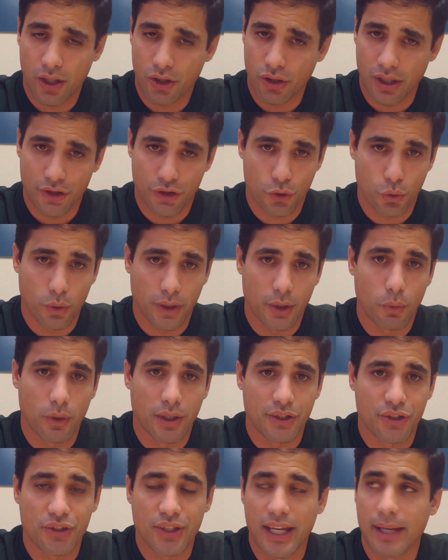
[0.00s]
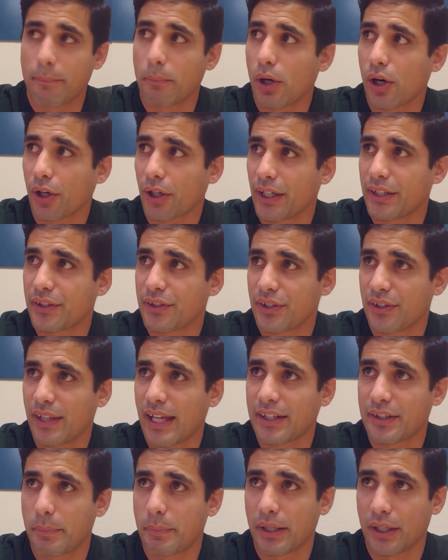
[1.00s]
across 21 state markets, and
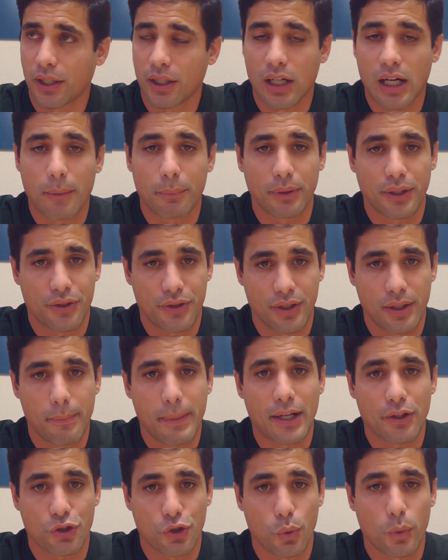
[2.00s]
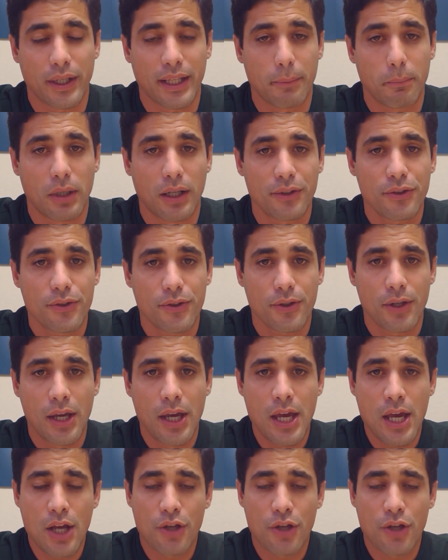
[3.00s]
that's been accomplished in about 20 months.